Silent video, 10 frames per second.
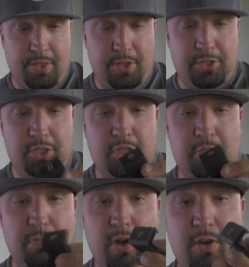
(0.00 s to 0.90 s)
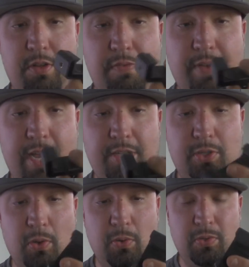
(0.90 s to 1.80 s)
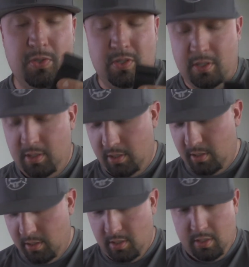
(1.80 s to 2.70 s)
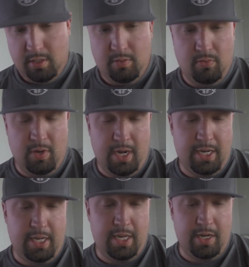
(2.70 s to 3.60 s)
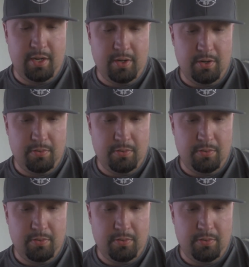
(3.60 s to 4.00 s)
the smart device holder right here,